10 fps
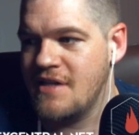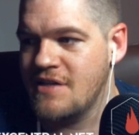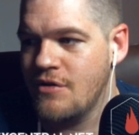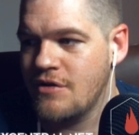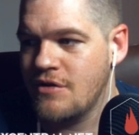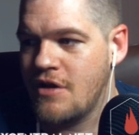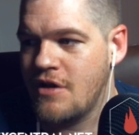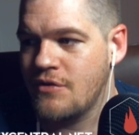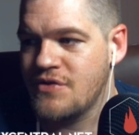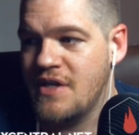and so it
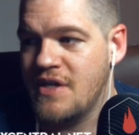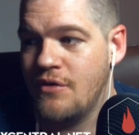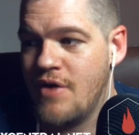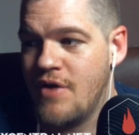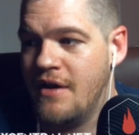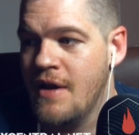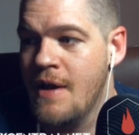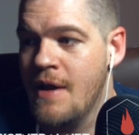colors it red.